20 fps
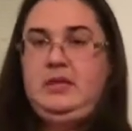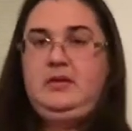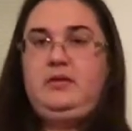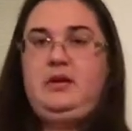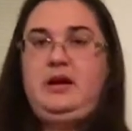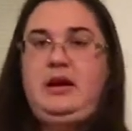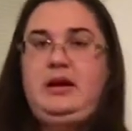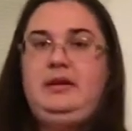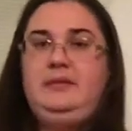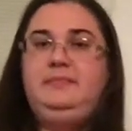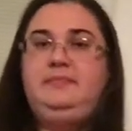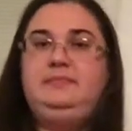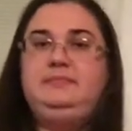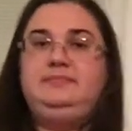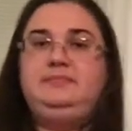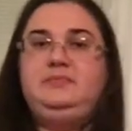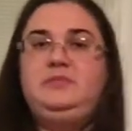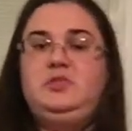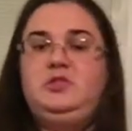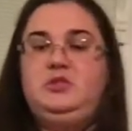Okay,
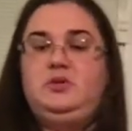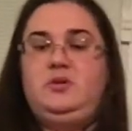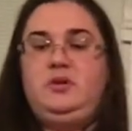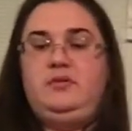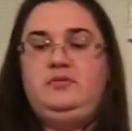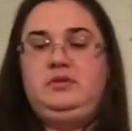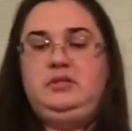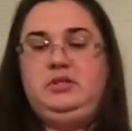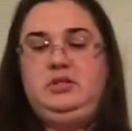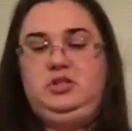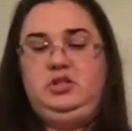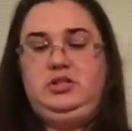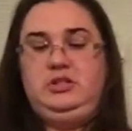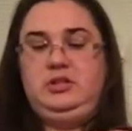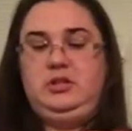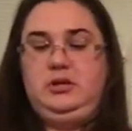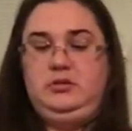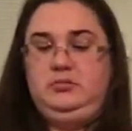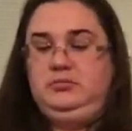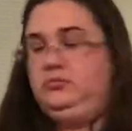so obviously she's
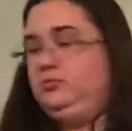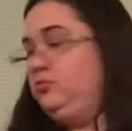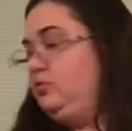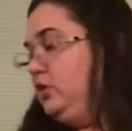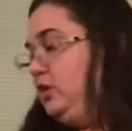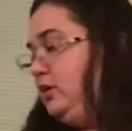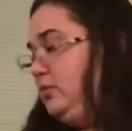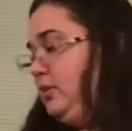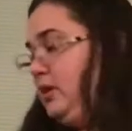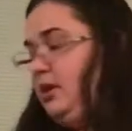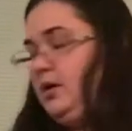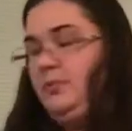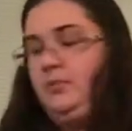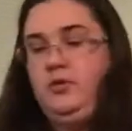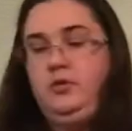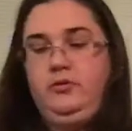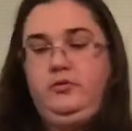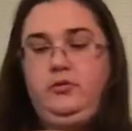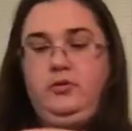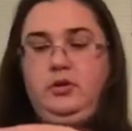all, what am I up
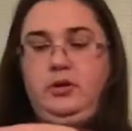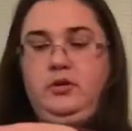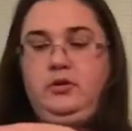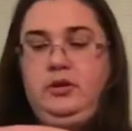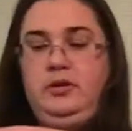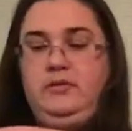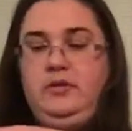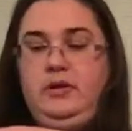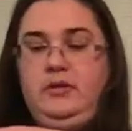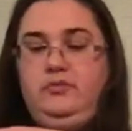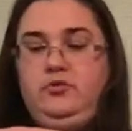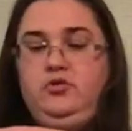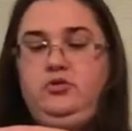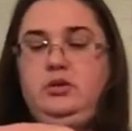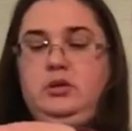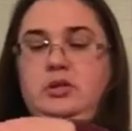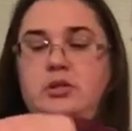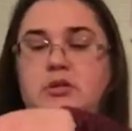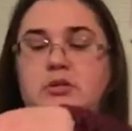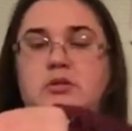here for? I don't even have
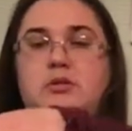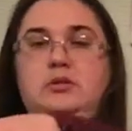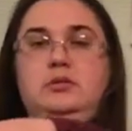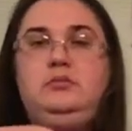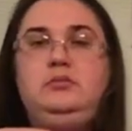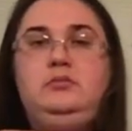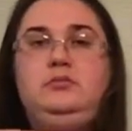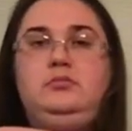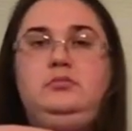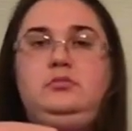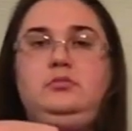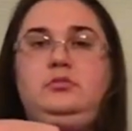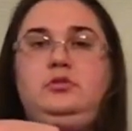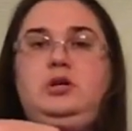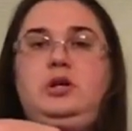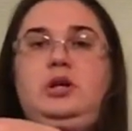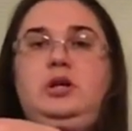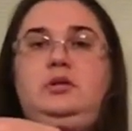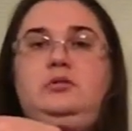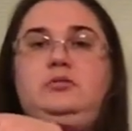treats.
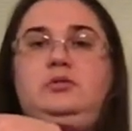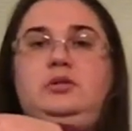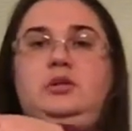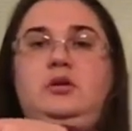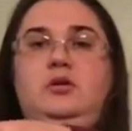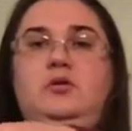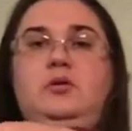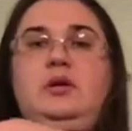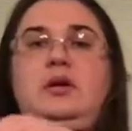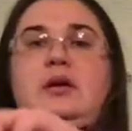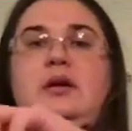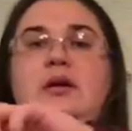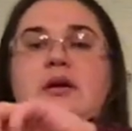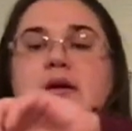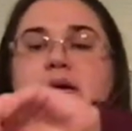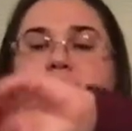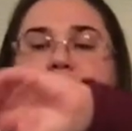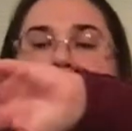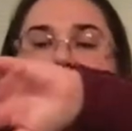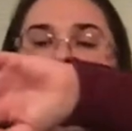Okay, so
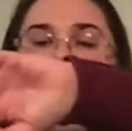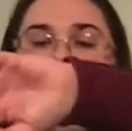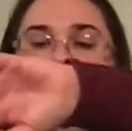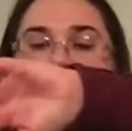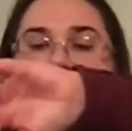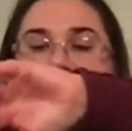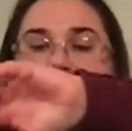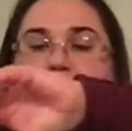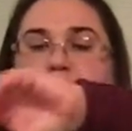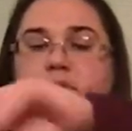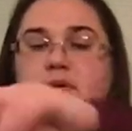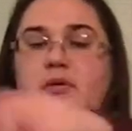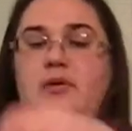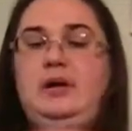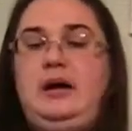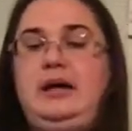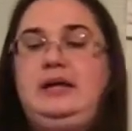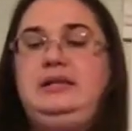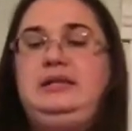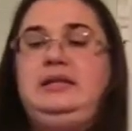head up.
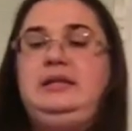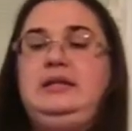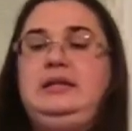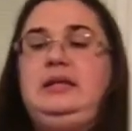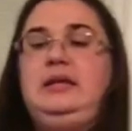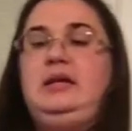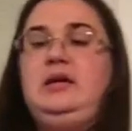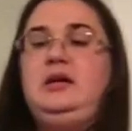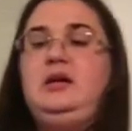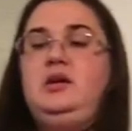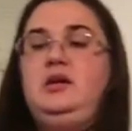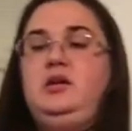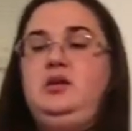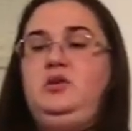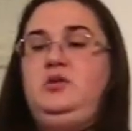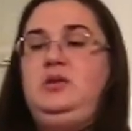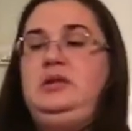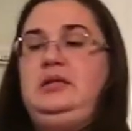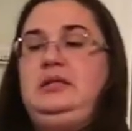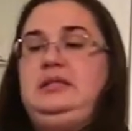Ideally,
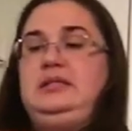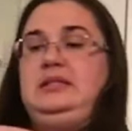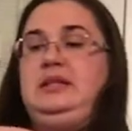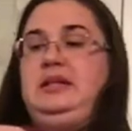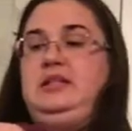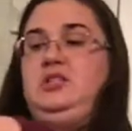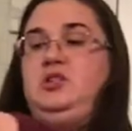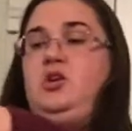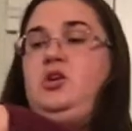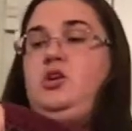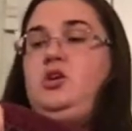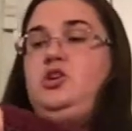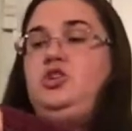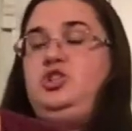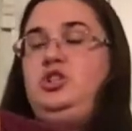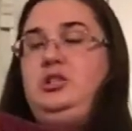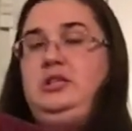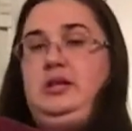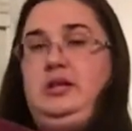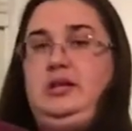you get this nice
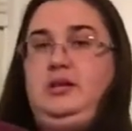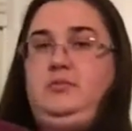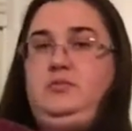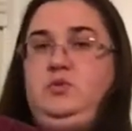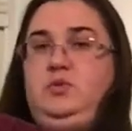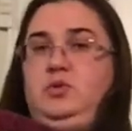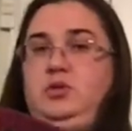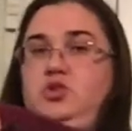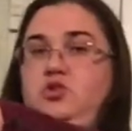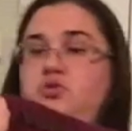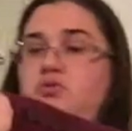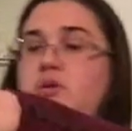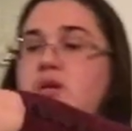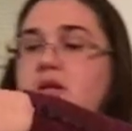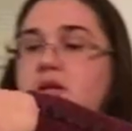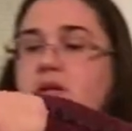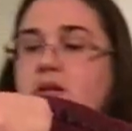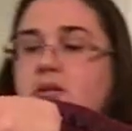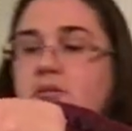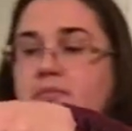arch, and that comes with a
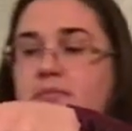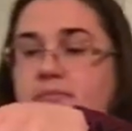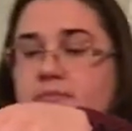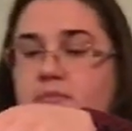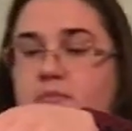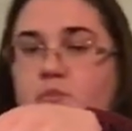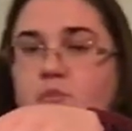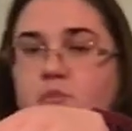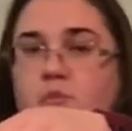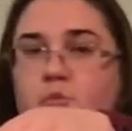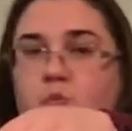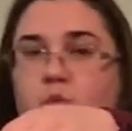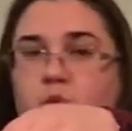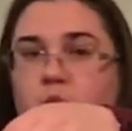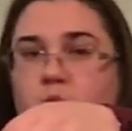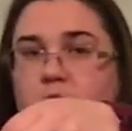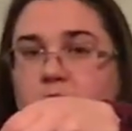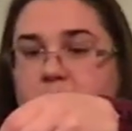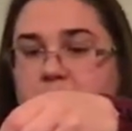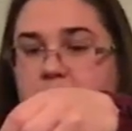treat.
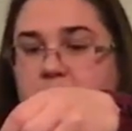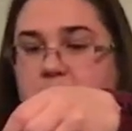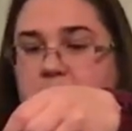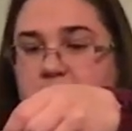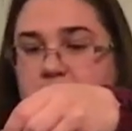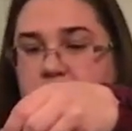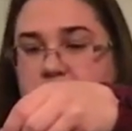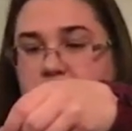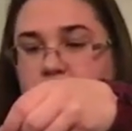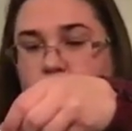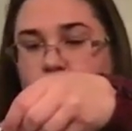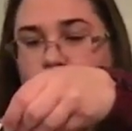Come here, baby.